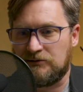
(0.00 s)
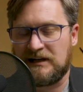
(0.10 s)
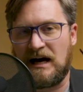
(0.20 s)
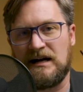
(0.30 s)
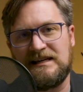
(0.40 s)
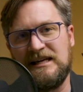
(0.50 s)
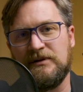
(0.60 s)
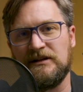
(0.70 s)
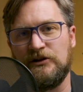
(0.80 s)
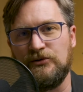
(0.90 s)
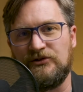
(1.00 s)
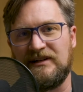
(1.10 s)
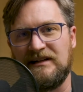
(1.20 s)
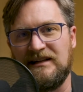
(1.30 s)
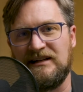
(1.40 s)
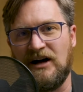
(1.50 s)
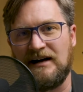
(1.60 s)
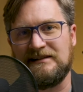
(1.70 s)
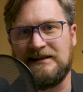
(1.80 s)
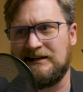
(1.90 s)
kind of keep it loose and
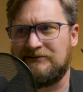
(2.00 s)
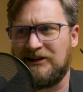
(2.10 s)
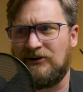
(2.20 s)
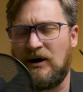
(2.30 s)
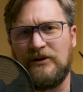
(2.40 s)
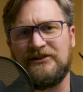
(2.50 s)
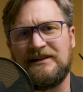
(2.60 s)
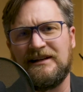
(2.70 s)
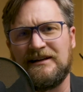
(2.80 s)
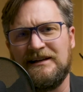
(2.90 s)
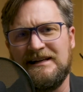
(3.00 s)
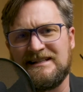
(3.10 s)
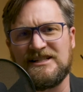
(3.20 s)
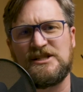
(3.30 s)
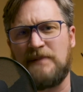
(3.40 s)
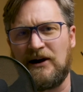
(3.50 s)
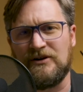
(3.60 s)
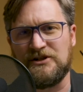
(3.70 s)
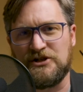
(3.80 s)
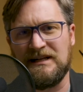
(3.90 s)
not get, I wasn't going to
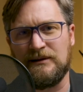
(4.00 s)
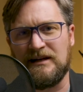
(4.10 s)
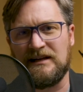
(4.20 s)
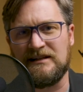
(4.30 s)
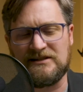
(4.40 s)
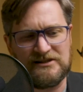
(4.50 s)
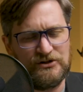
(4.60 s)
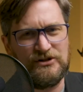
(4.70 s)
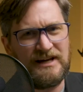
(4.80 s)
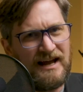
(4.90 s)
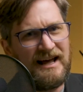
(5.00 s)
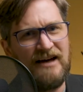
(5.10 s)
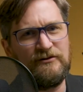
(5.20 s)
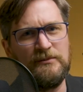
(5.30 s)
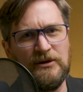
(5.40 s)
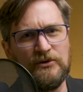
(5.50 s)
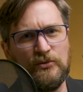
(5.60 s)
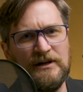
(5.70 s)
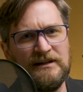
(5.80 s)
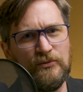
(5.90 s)
disparage anything. It's so you kind of have to be able to
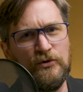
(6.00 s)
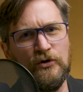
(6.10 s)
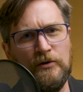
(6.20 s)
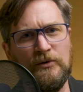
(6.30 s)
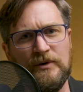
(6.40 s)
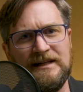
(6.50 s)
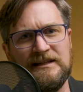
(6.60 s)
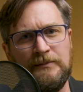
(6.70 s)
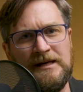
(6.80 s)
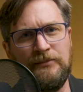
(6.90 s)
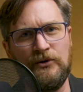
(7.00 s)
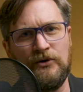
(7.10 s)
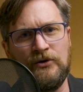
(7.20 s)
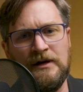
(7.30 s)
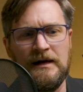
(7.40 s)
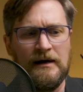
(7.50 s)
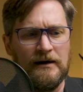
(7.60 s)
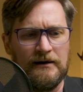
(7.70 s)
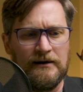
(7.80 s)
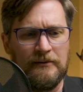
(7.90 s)
read the room or read the people.
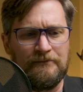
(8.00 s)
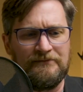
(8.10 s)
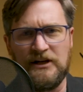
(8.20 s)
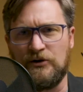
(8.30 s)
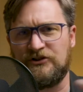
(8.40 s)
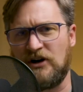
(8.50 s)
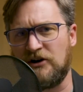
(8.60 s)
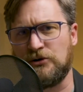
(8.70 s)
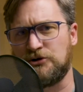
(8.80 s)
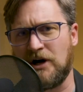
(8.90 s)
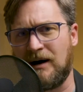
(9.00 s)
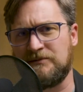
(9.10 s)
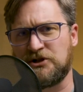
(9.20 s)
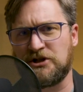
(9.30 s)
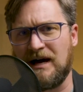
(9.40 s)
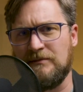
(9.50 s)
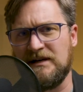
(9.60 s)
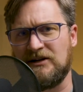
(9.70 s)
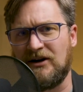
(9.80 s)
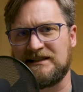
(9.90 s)
It's not your job to chime
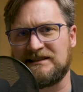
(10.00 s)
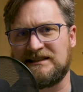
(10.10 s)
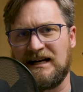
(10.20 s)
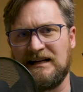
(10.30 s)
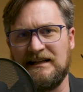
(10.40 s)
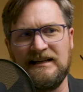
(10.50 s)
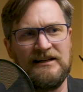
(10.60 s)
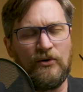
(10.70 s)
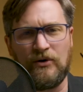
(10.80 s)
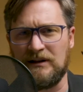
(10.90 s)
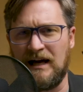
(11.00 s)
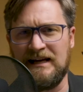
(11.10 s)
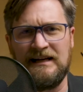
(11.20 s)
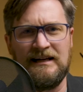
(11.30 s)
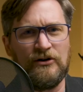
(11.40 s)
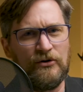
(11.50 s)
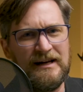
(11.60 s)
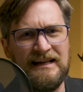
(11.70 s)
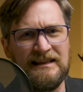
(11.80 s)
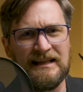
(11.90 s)
in on styling or lighting or
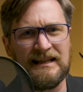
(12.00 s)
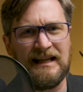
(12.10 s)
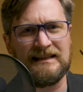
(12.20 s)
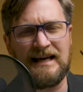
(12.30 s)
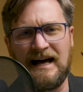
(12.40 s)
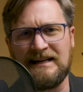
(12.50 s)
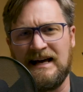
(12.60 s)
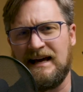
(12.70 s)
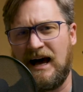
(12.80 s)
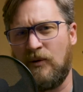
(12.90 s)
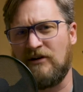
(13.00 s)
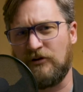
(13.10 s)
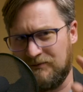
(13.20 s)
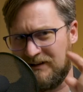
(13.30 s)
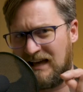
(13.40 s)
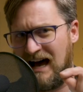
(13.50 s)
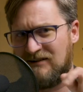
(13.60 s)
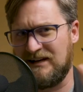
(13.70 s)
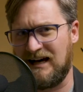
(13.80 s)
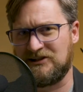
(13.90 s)
anything like that. However, the
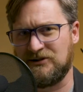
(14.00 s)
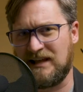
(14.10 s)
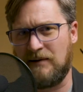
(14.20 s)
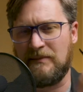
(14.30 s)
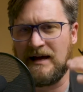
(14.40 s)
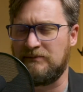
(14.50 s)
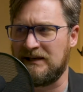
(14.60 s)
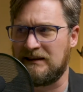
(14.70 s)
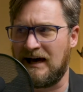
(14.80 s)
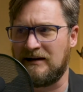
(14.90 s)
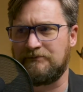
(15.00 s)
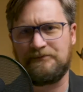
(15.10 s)
caveat to that might be that